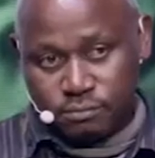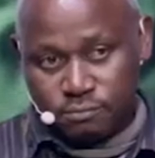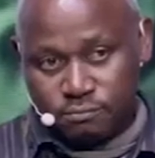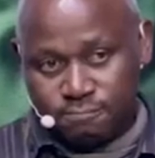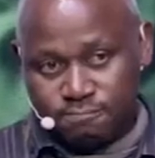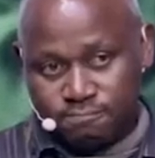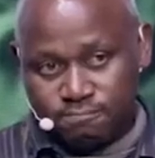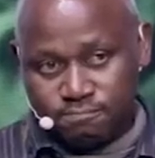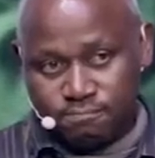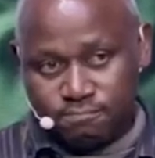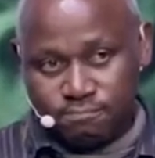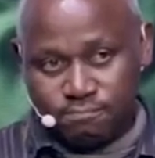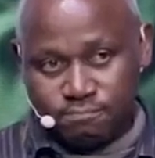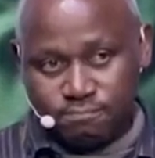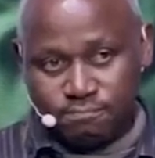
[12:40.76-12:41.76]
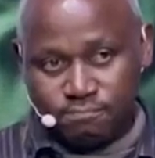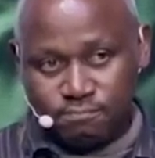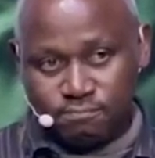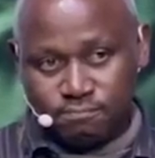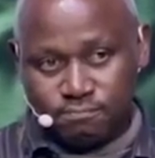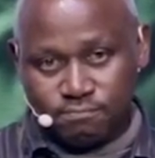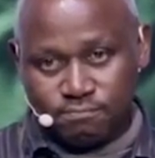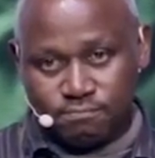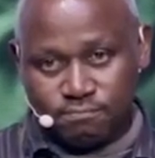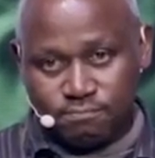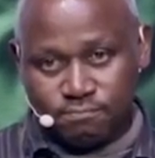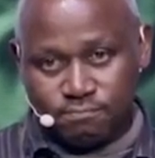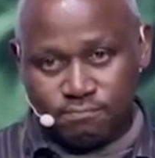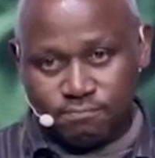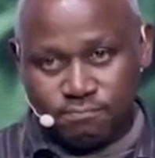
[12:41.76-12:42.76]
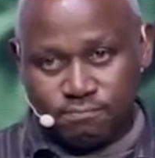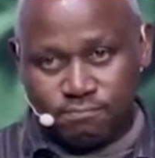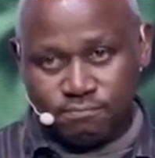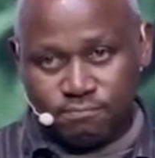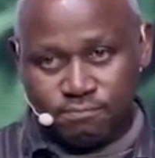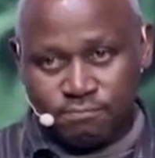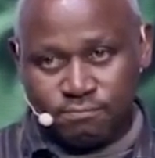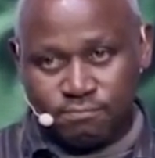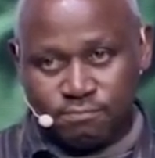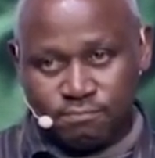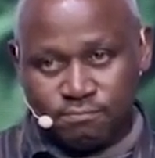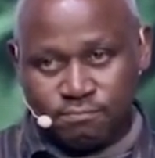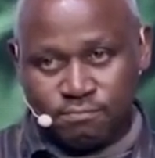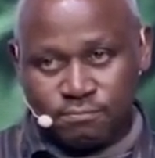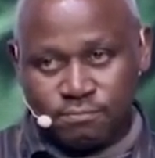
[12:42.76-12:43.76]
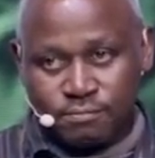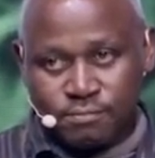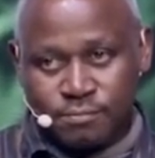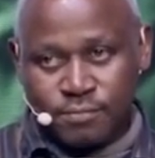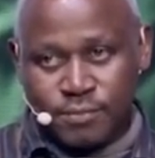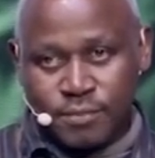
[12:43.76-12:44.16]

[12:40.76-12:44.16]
Nobody speaks.